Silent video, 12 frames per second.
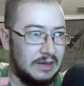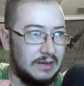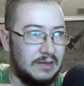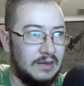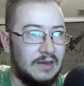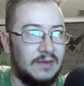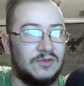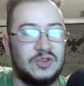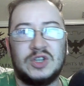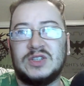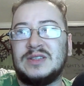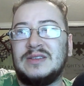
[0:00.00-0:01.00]
it's
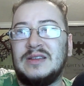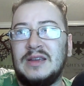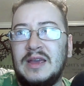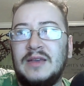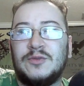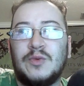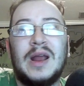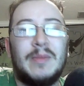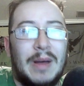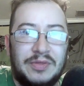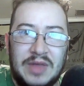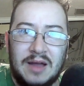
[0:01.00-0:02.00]
just he's right
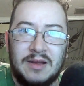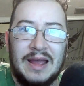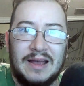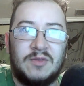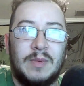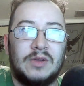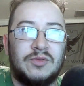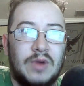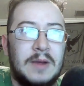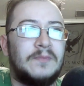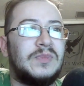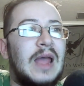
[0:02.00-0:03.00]
about that aspect,
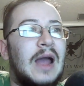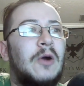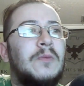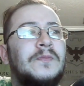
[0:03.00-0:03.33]
right? Now,